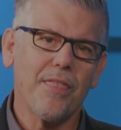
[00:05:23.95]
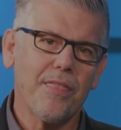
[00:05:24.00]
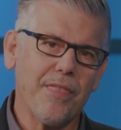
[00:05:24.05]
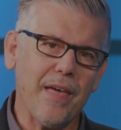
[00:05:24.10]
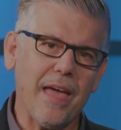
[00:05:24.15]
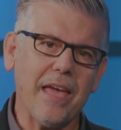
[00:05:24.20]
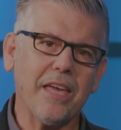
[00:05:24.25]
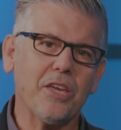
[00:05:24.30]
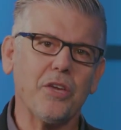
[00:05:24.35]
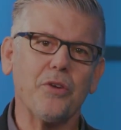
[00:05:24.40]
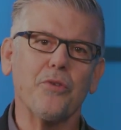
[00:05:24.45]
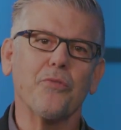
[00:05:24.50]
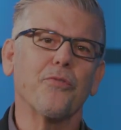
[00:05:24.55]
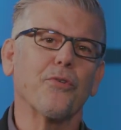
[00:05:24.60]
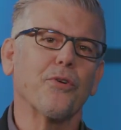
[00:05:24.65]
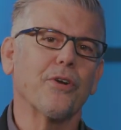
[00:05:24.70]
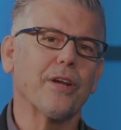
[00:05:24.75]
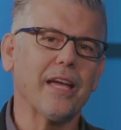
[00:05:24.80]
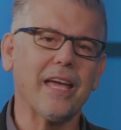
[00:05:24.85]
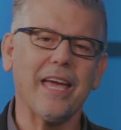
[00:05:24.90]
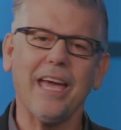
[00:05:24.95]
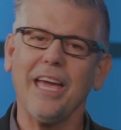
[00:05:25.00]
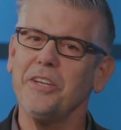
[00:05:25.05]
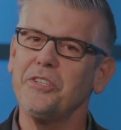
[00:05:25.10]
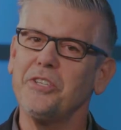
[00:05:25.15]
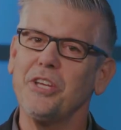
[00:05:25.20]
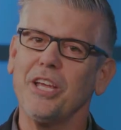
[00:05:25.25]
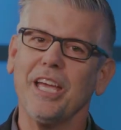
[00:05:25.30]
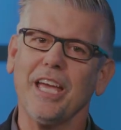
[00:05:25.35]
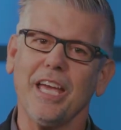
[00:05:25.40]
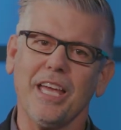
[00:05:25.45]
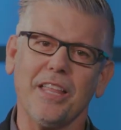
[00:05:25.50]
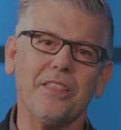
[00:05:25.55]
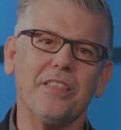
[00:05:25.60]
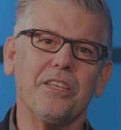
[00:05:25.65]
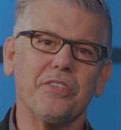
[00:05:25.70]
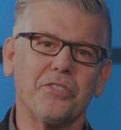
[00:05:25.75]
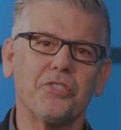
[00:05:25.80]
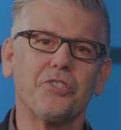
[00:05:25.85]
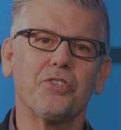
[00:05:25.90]
Thank you for engaging in
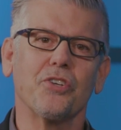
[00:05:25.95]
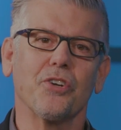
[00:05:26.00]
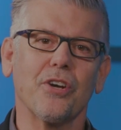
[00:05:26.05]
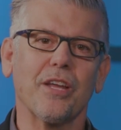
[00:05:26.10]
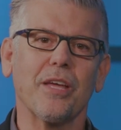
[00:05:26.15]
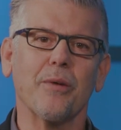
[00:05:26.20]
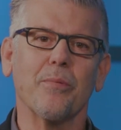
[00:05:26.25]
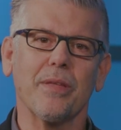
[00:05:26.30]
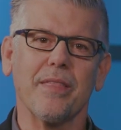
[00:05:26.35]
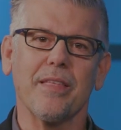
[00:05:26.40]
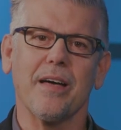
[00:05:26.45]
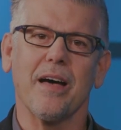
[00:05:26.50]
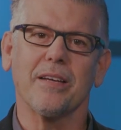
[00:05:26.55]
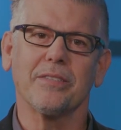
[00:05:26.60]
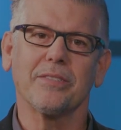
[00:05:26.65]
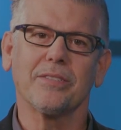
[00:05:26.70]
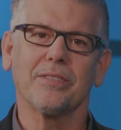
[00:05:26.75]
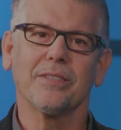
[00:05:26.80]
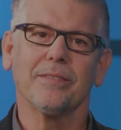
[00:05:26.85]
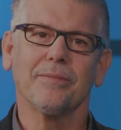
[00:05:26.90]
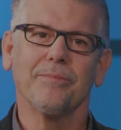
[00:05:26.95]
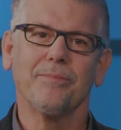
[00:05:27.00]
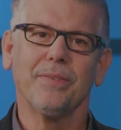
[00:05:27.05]
this journey with us.